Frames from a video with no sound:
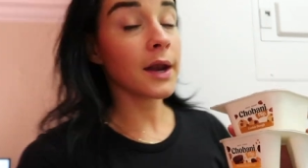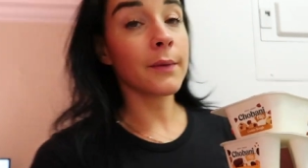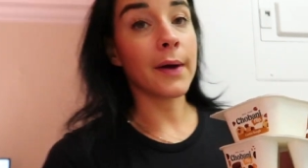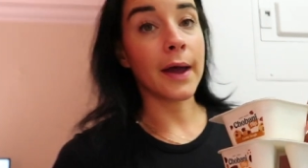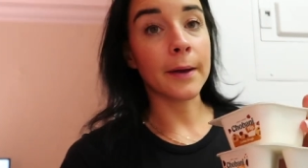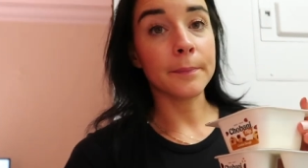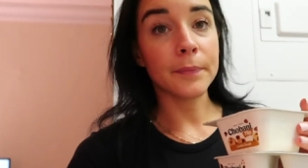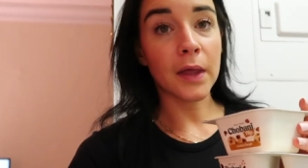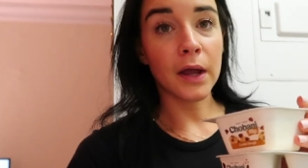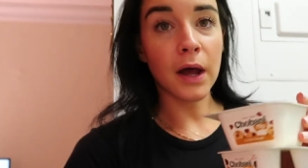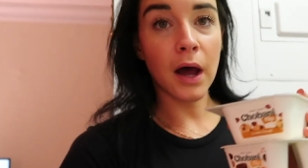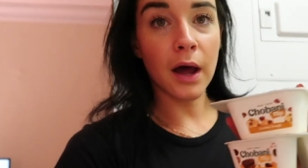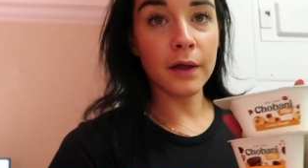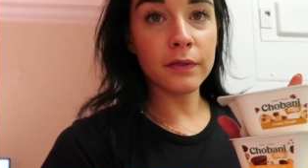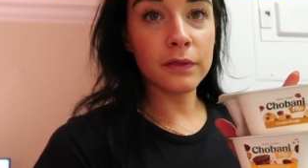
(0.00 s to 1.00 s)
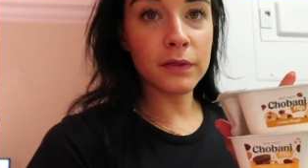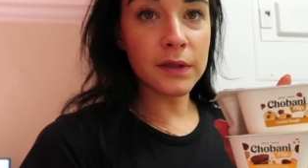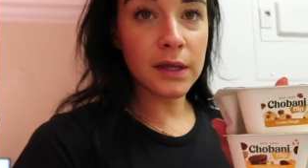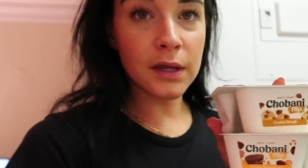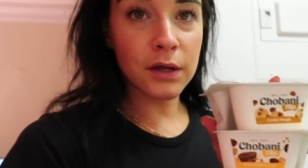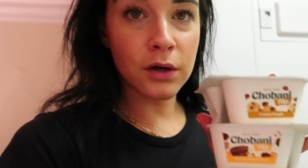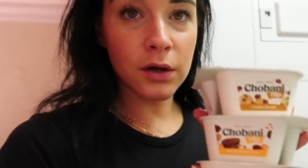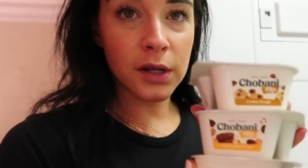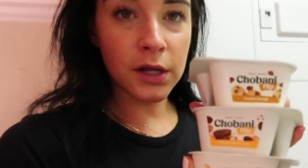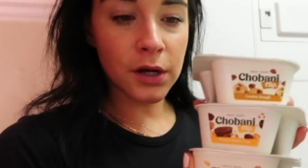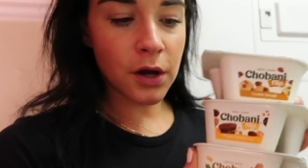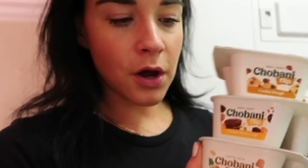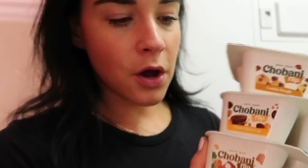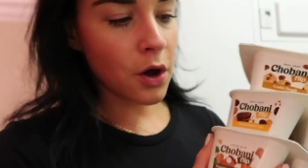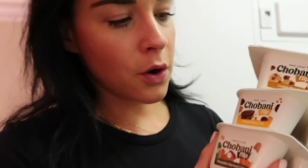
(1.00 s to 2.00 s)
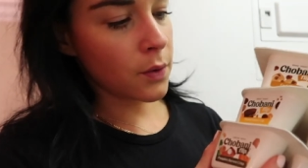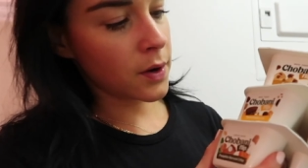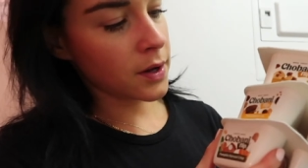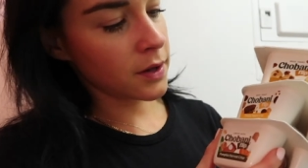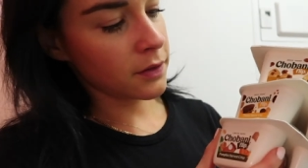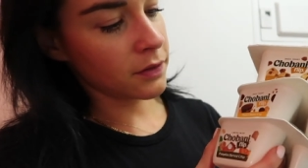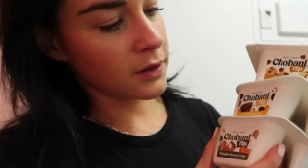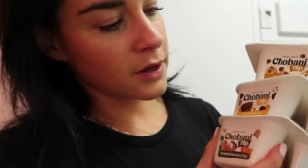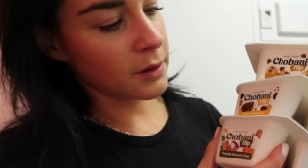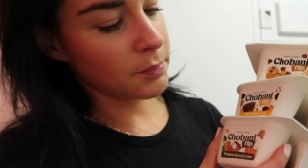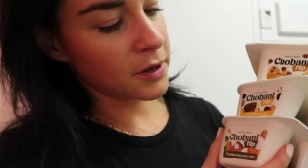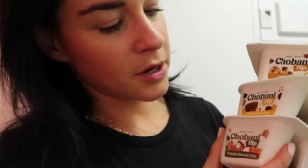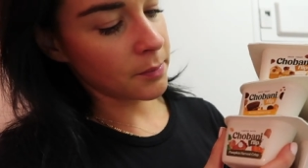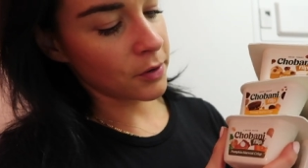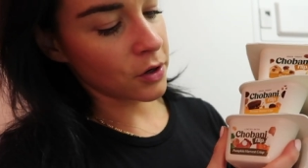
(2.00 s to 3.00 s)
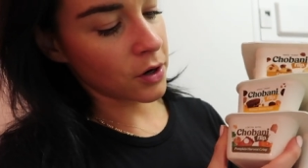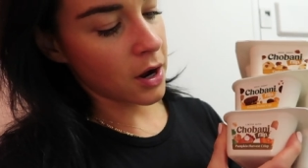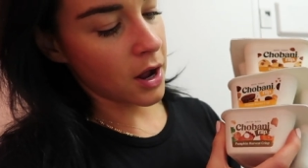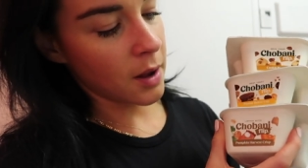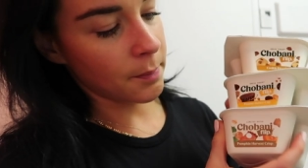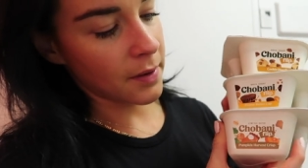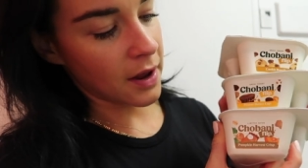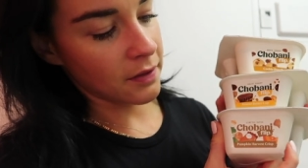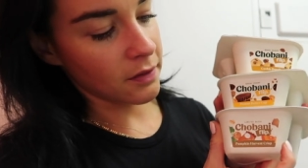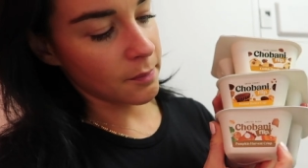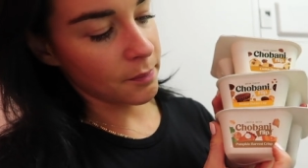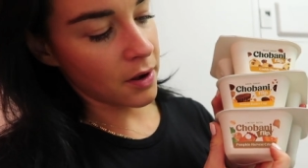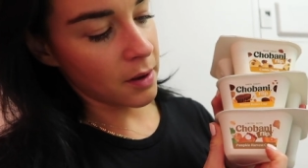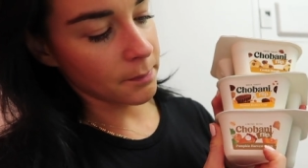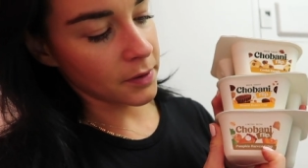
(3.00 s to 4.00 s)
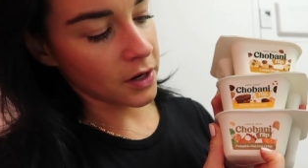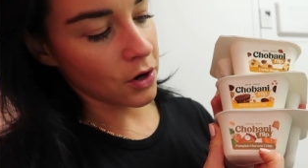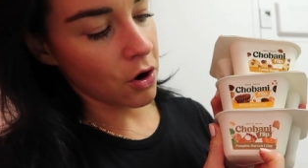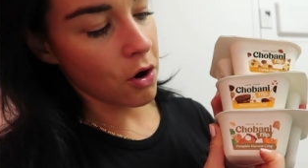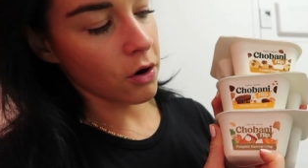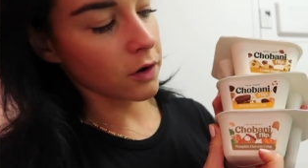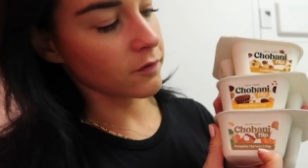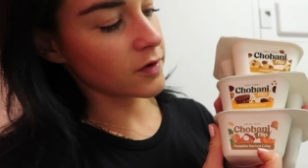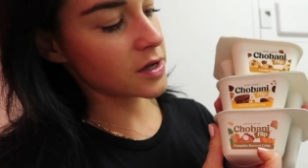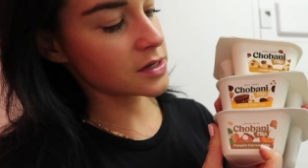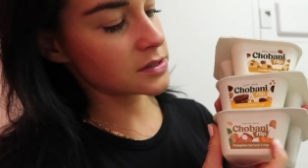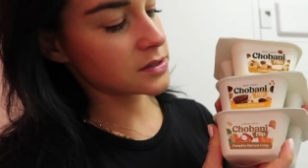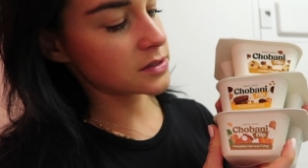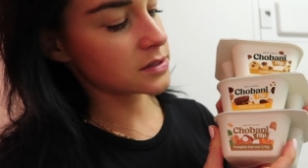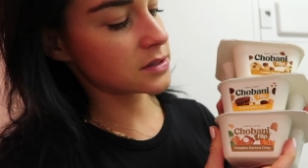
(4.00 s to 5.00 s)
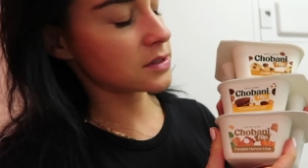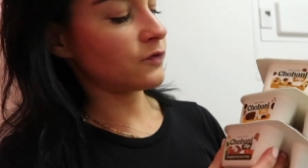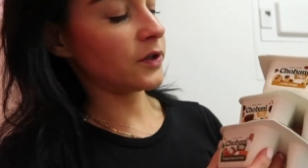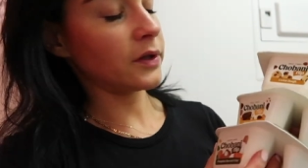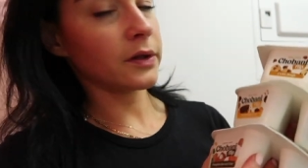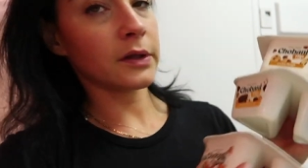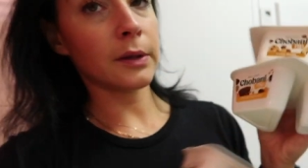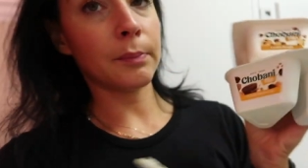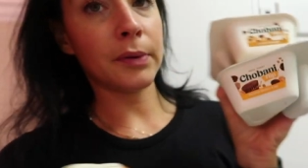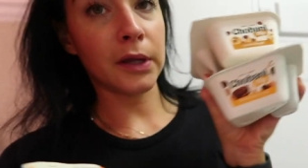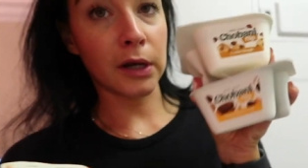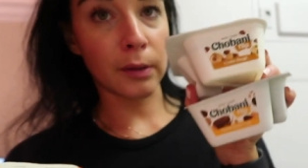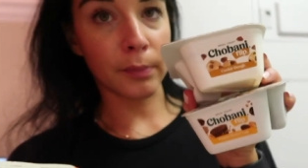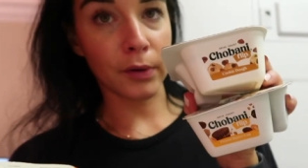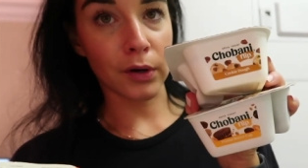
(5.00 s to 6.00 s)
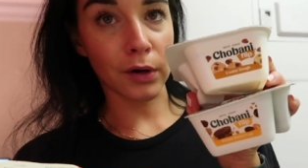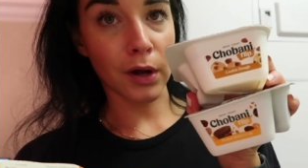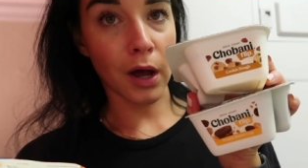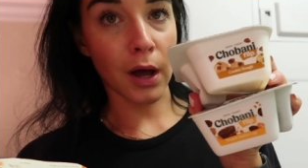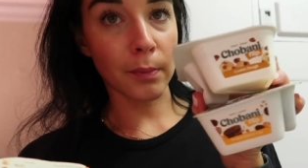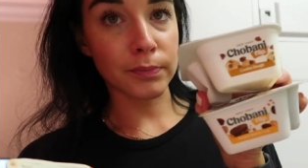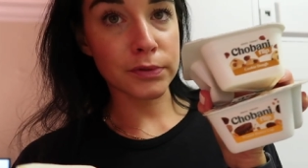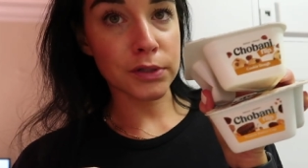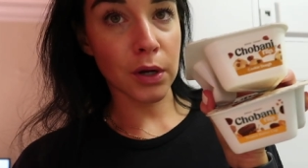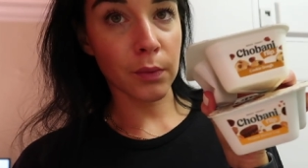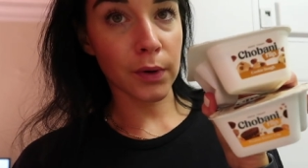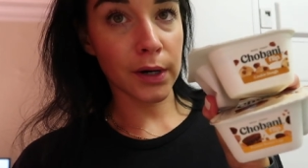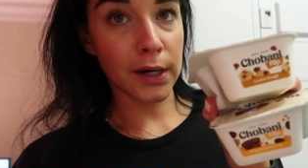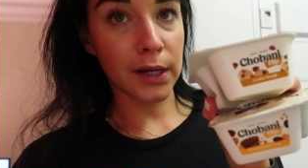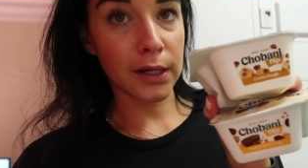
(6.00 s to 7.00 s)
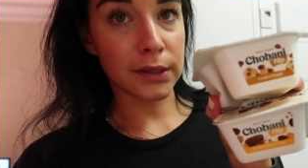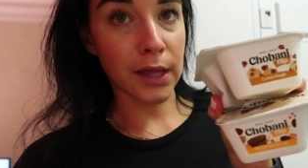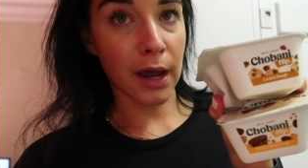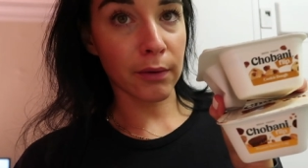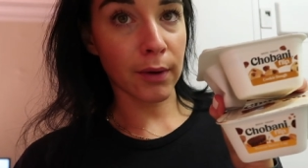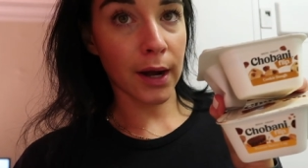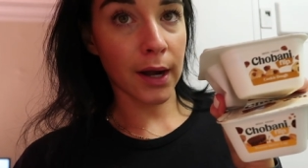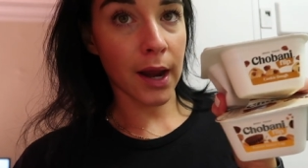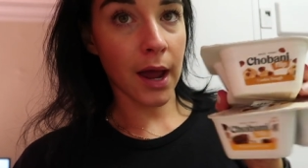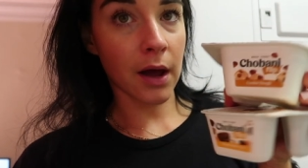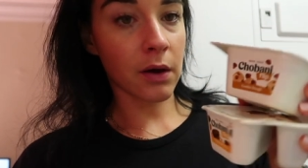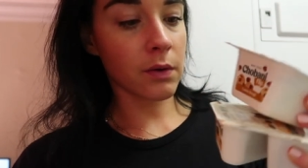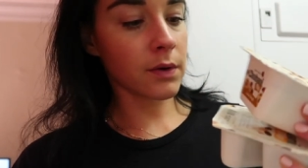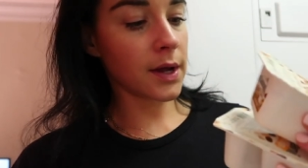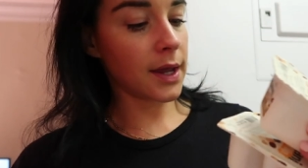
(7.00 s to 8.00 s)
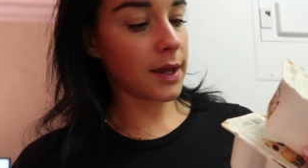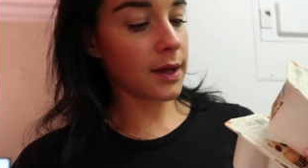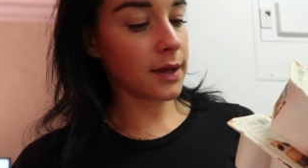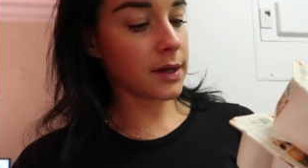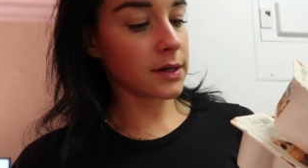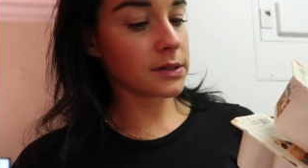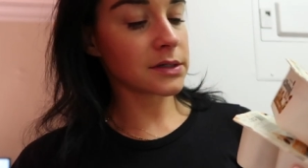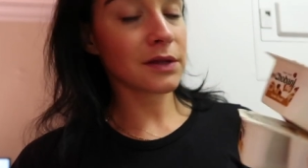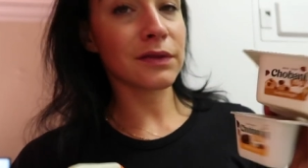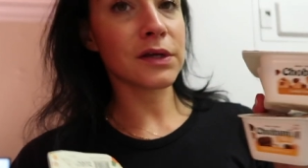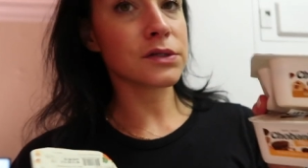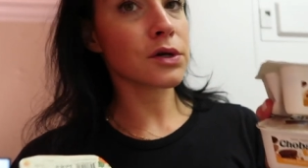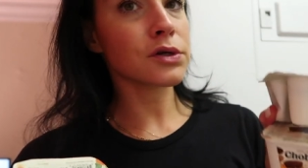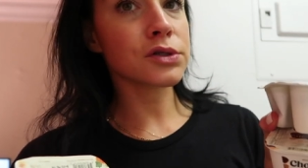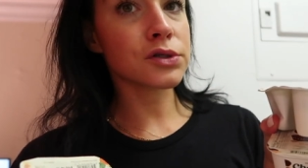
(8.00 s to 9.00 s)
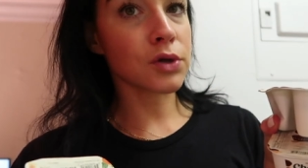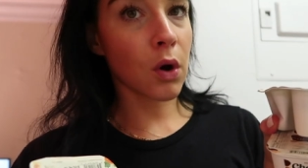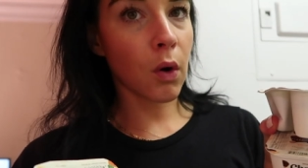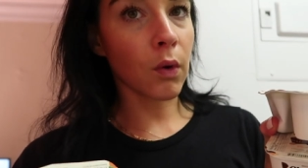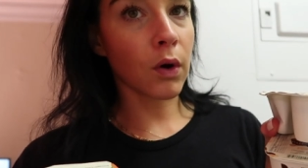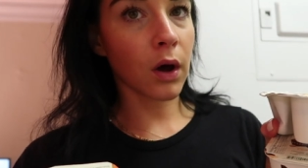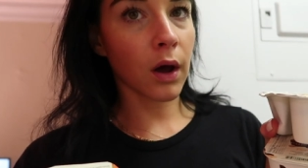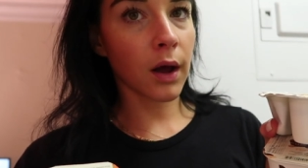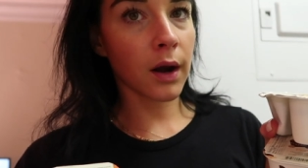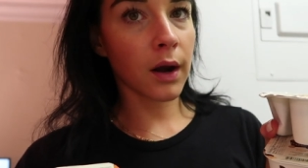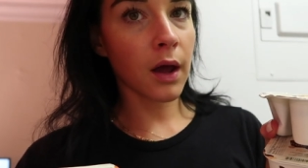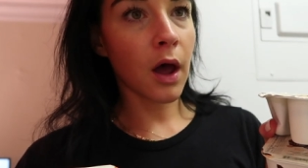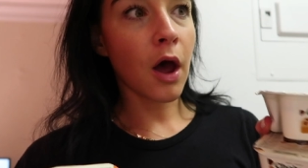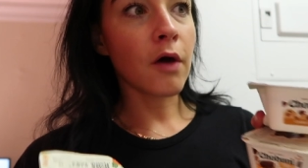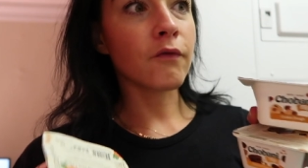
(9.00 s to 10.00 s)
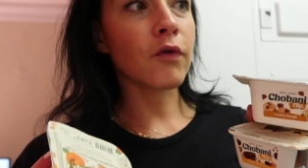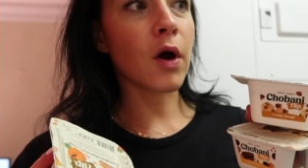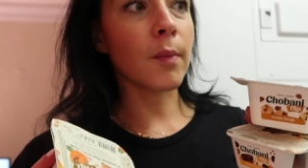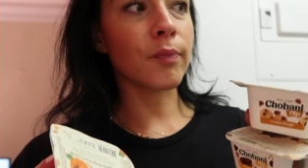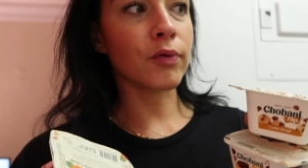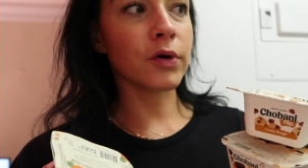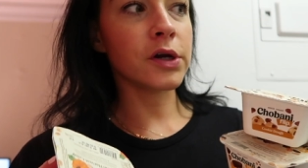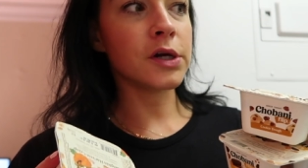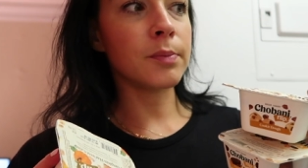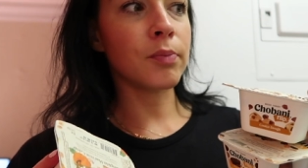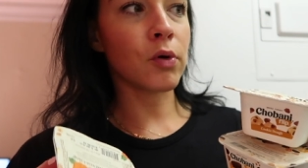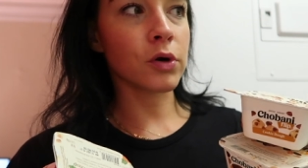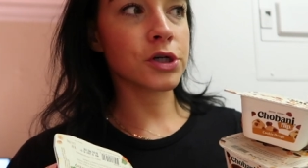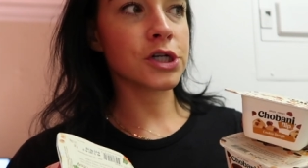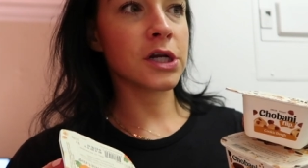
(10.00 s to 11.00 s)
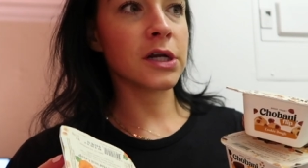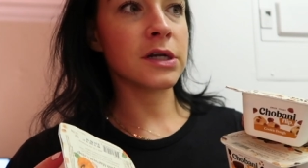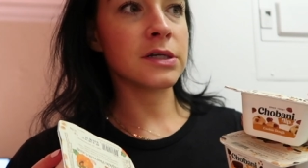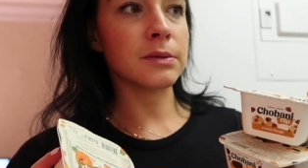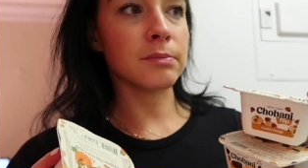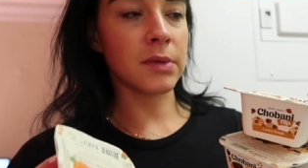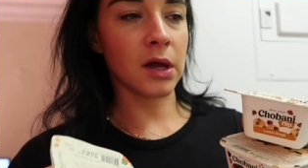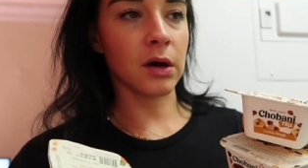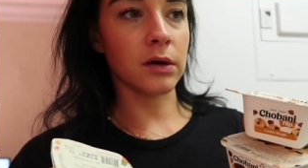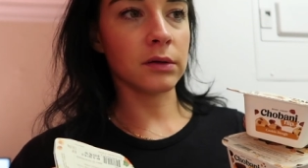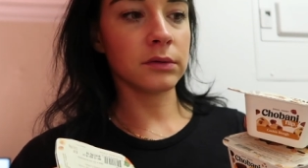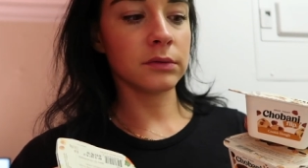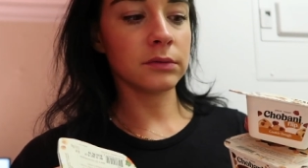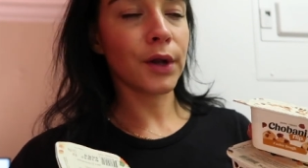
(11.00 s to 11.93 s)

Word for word: Anyway, I got the cookie dough, the peanut butter cup, and the pumpkin harvest. I'm feeling the peanut butter cup, so we're gonna eat that right now. And these are so good for a pre-portioned meal.